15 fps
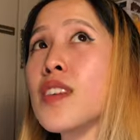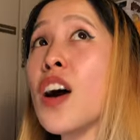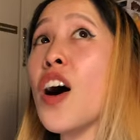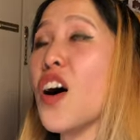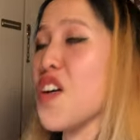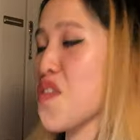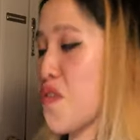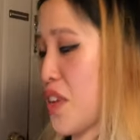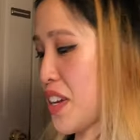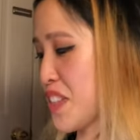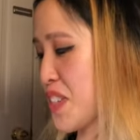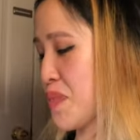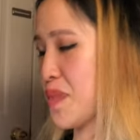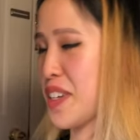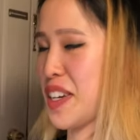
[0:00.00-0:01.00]
Oh,
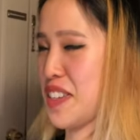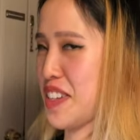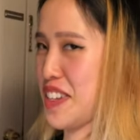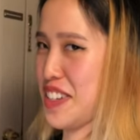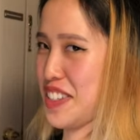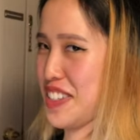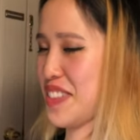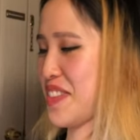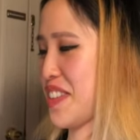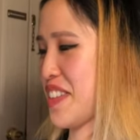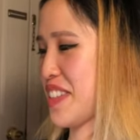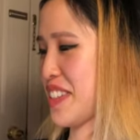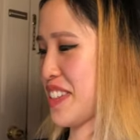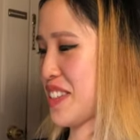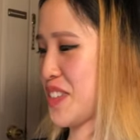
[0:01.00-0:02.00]
Phantom Gate. Nice. Very
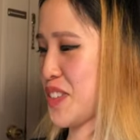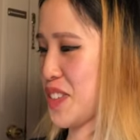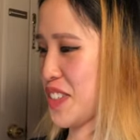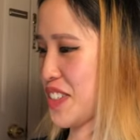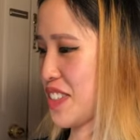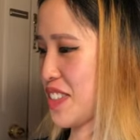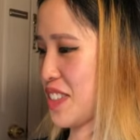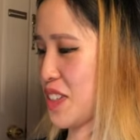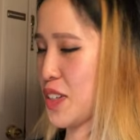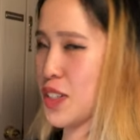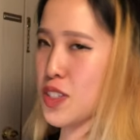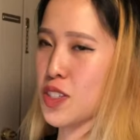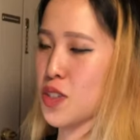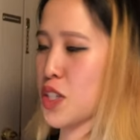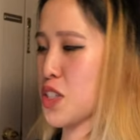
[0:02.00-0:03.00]
nice choice.
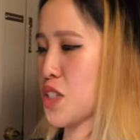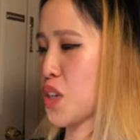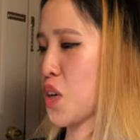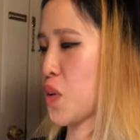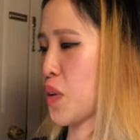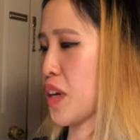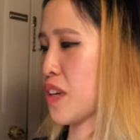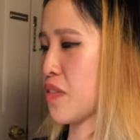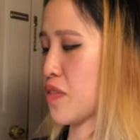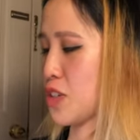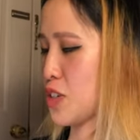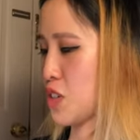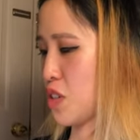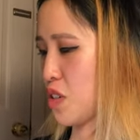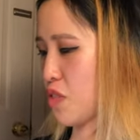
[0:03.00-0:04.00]
So that's the Korean
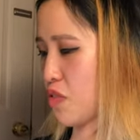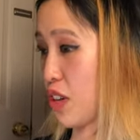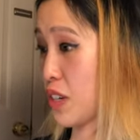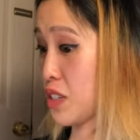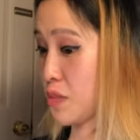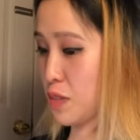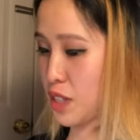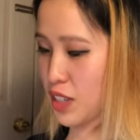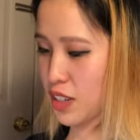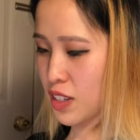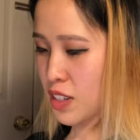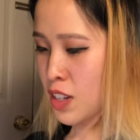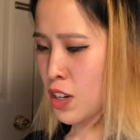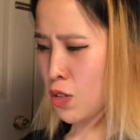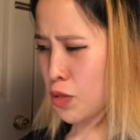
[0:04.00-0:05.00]
version of Phantom Gate,
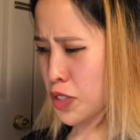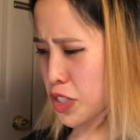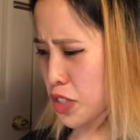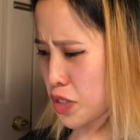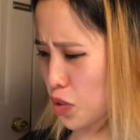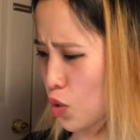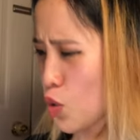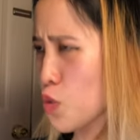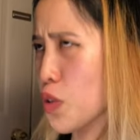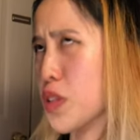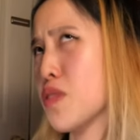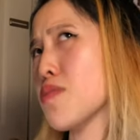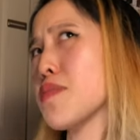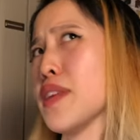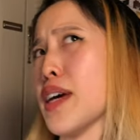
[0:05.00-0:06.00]
which is old. It's
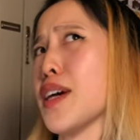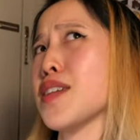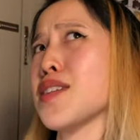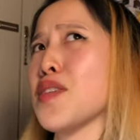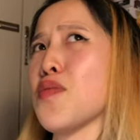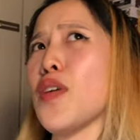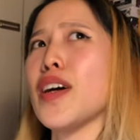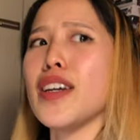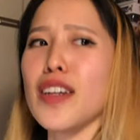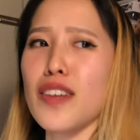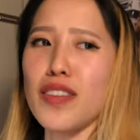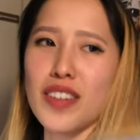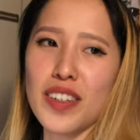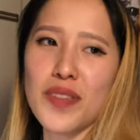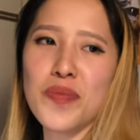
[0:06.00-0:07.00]
from the X and Y
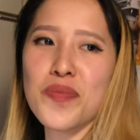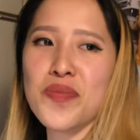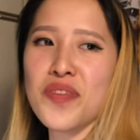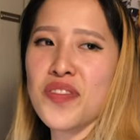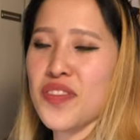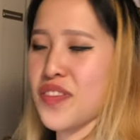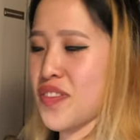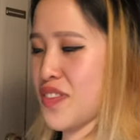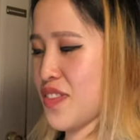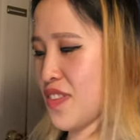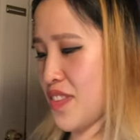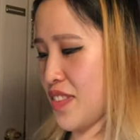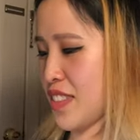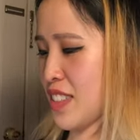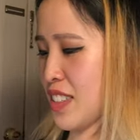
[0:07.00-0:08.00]
era.
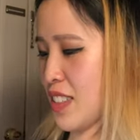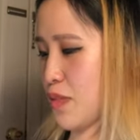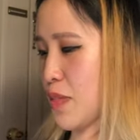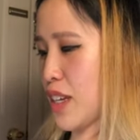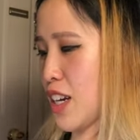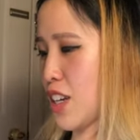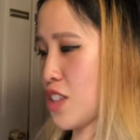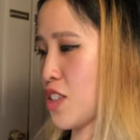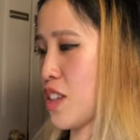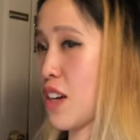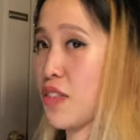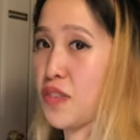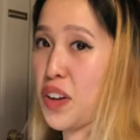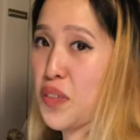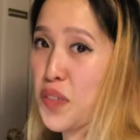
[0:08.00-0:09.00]
2014. We actually
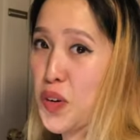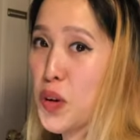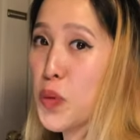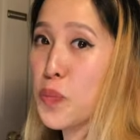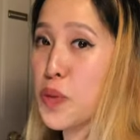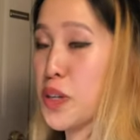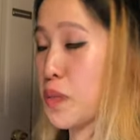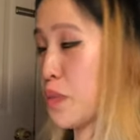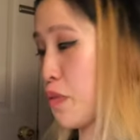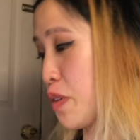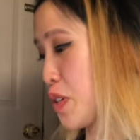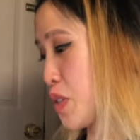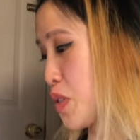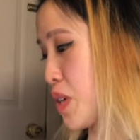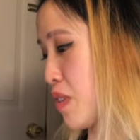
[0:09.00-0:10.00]
have never opened it, but we
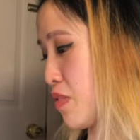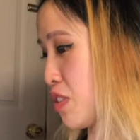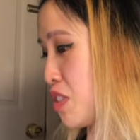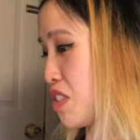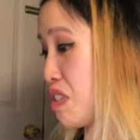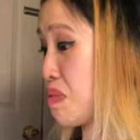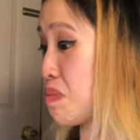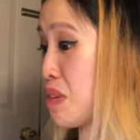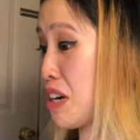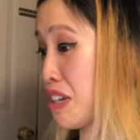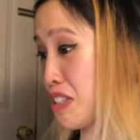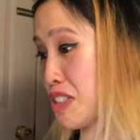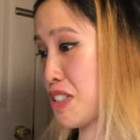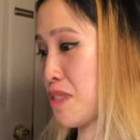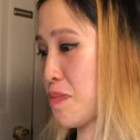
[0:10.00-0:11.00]
do have a sealed
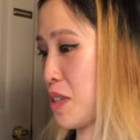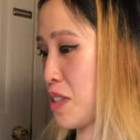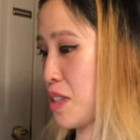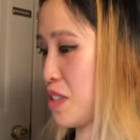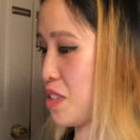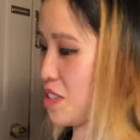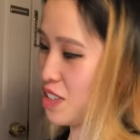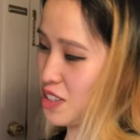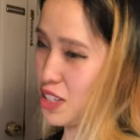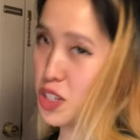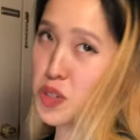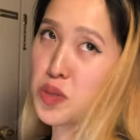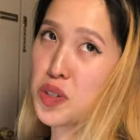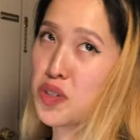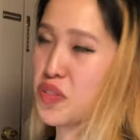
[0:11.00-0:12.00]
box because this
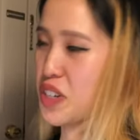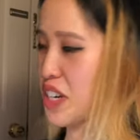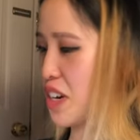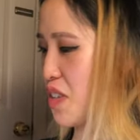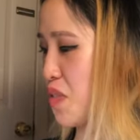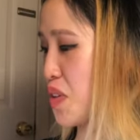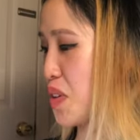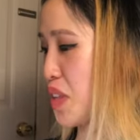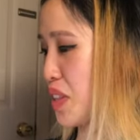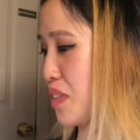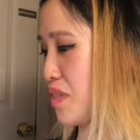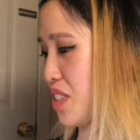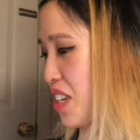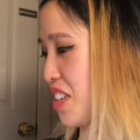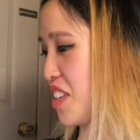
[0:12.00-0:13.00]
one over here really
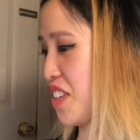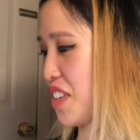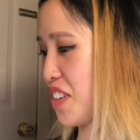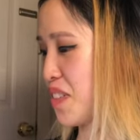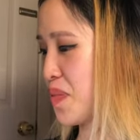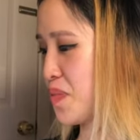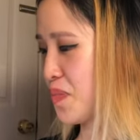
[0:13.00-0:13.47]
loves Gengar.